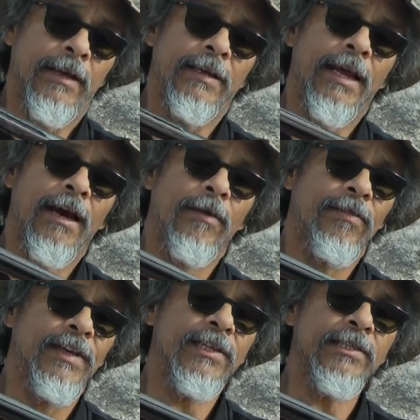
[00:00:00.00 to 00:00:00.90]
Now,
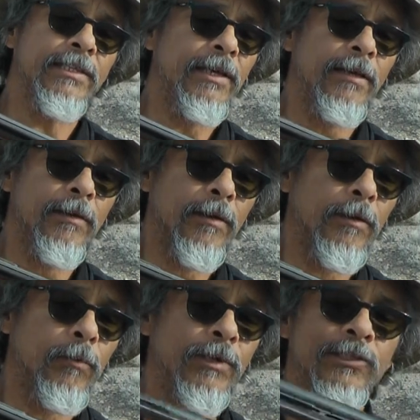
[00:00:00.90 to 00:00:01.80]
this
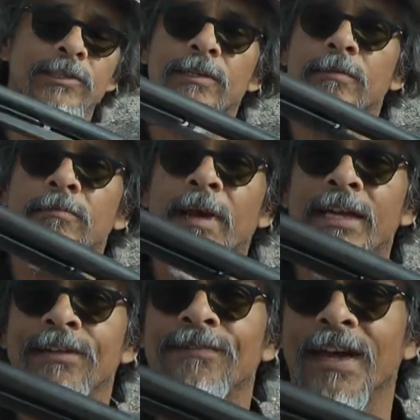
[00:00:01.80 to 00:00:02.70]
was
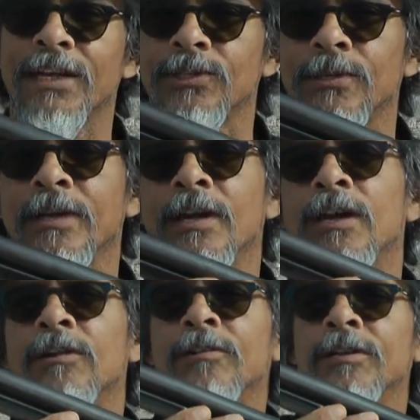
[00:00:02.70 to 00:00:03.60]
manufactured
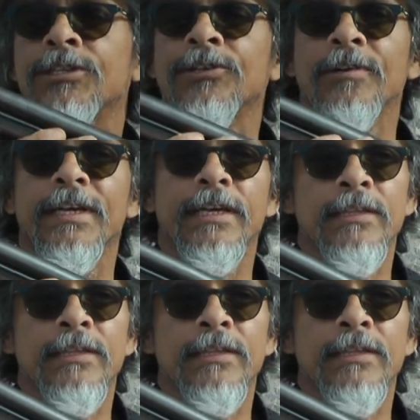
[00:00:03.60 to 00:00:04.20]
originally,